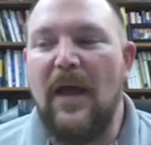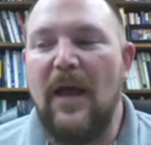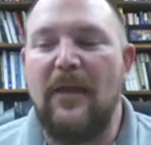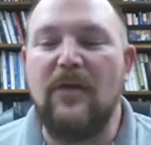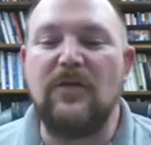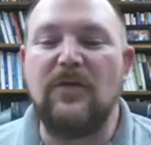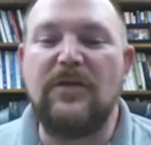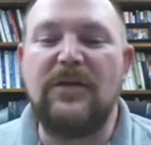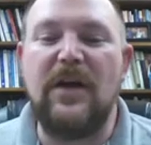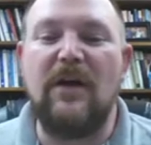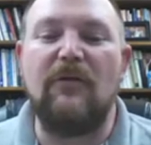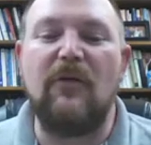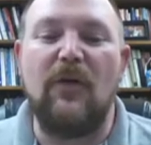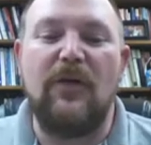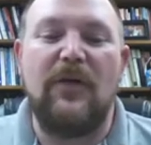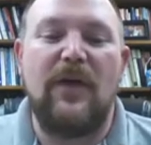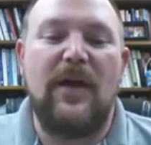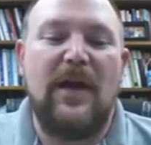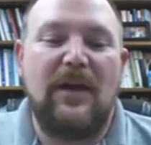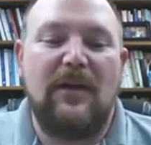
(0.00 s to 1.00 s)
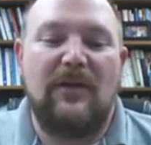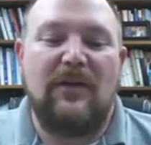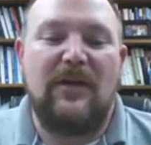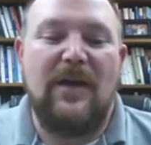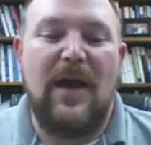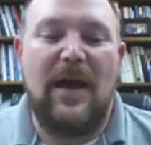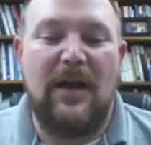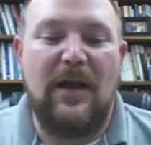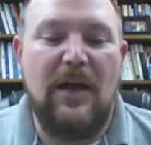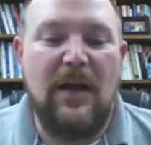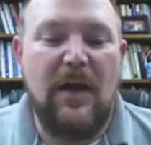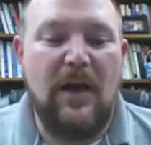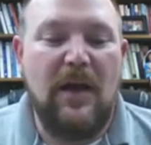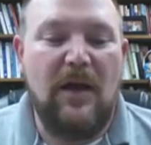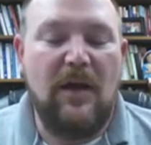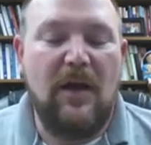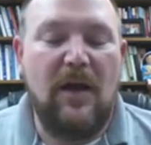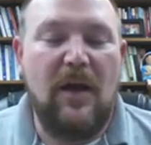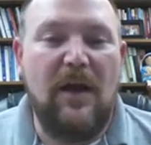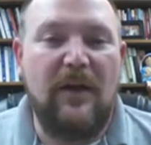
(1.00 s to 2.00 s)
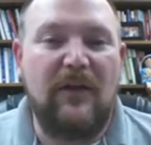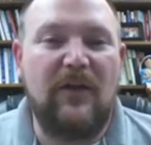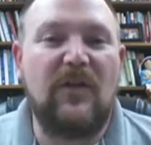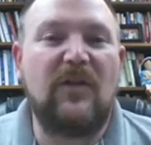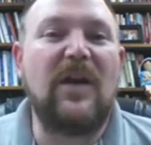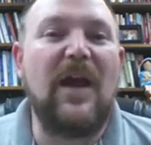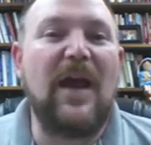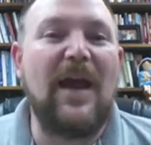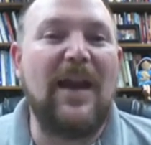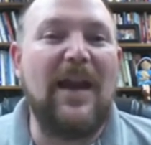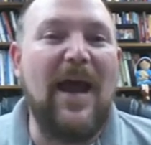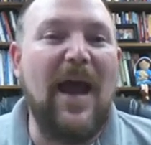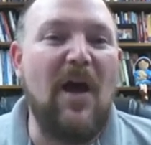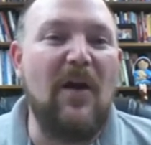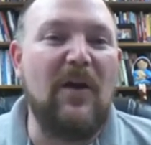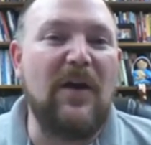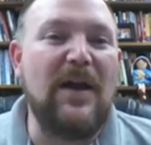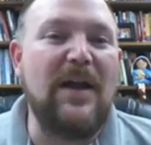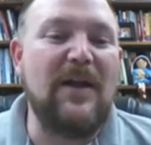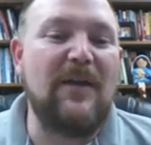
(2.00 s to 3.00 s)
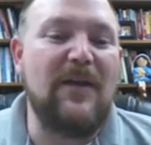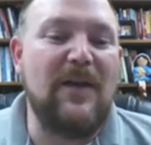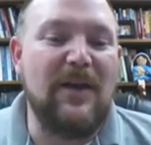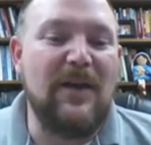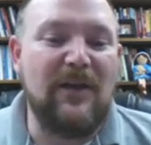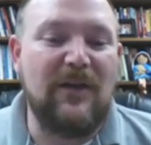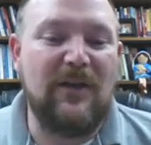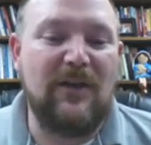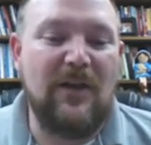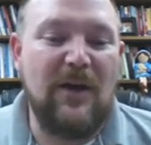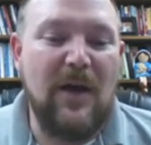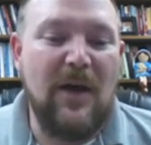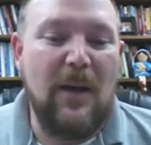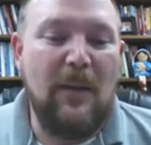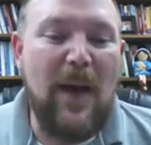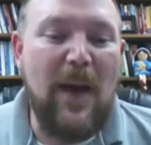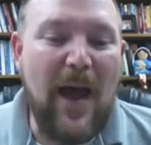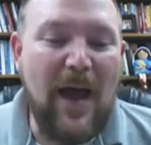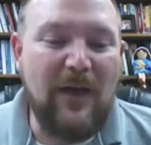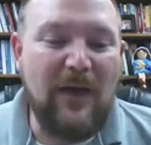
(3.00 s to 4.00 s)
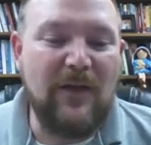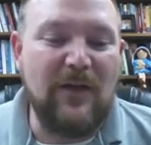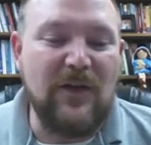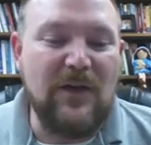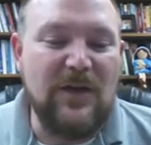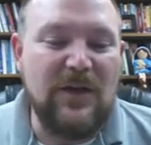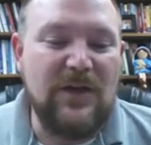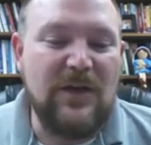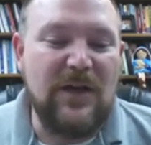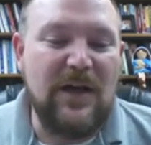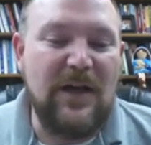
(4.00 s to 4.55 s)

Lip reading: There are several things that stand out in this passage.